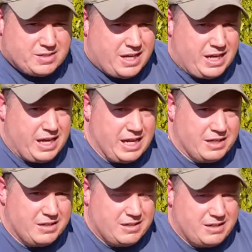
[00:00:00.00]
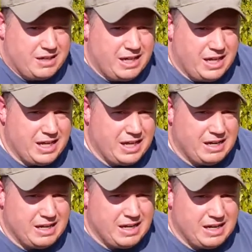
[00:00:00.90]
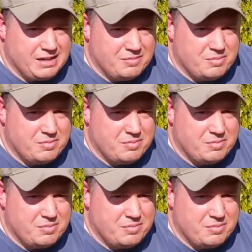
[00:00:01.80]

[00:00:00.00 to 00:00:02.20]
thing and and uh,